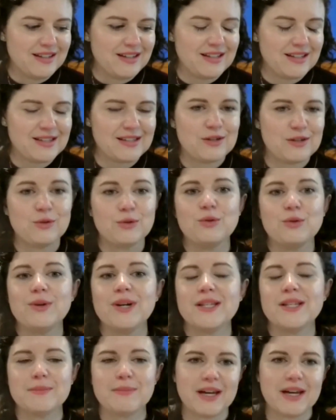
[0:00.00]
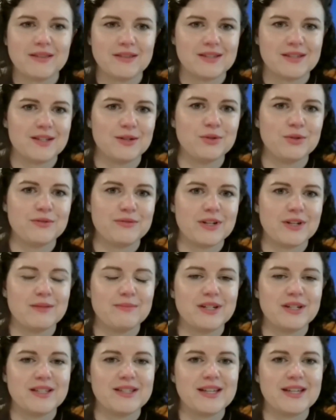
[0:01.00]
it's not always about the skill
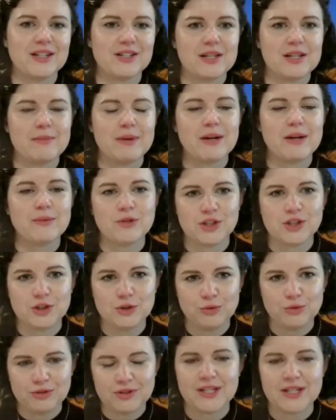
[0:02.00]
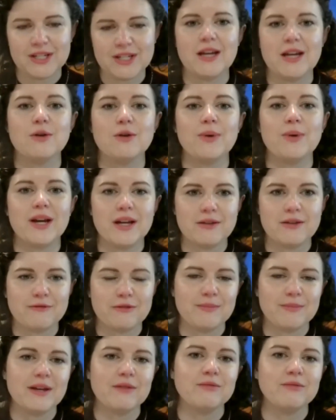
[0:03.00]
development. It's actually about what children take away
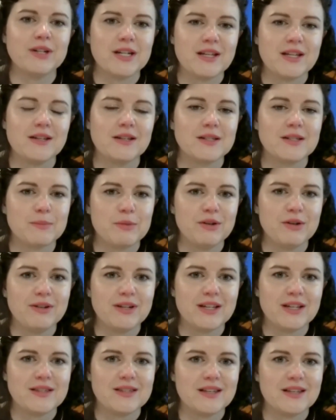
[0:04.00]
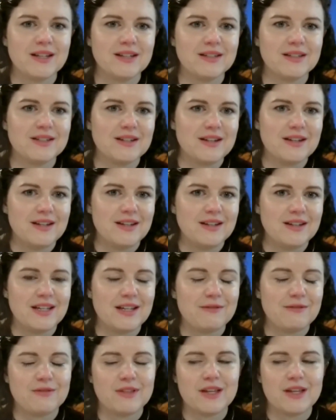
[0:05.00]
from that reading experience. And
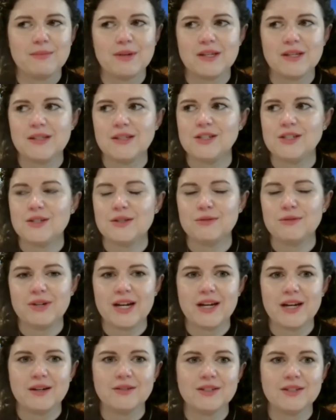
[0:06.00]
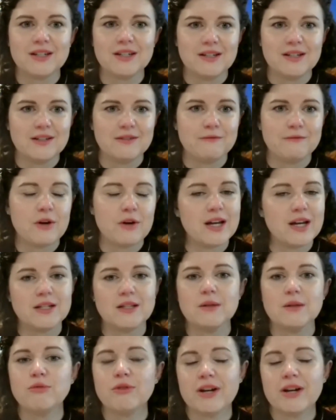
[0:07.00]
if that message is around
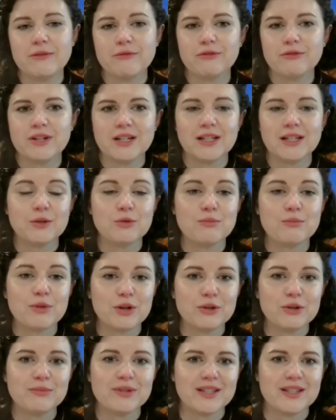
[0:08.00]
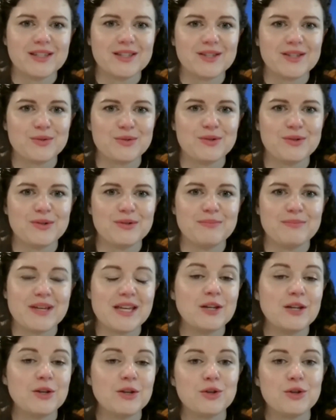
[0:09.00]
finding the bravery in little moments, or
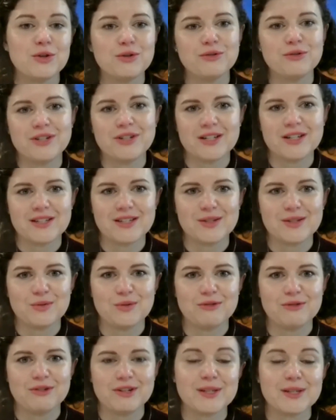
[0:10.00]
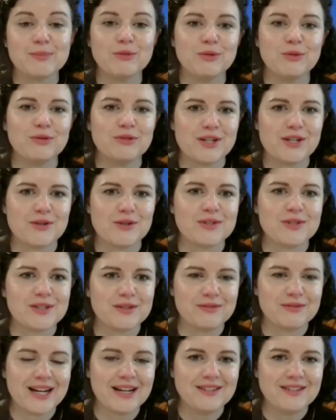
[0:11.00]
being curious, or exploring your
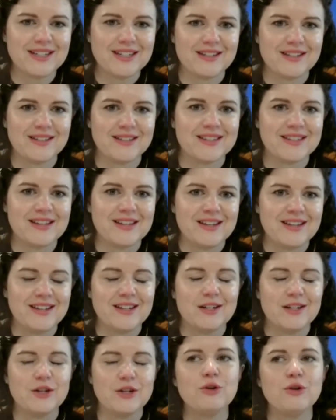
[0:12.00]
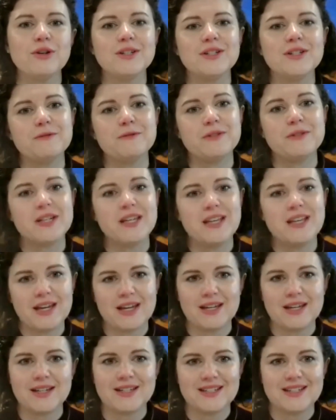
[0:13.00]
surroundings, not to
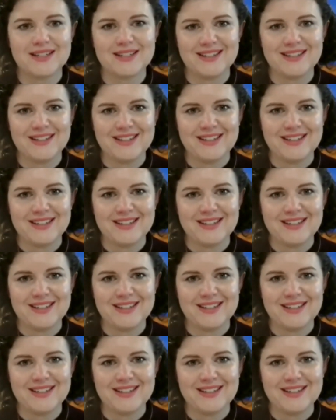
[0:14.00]
forget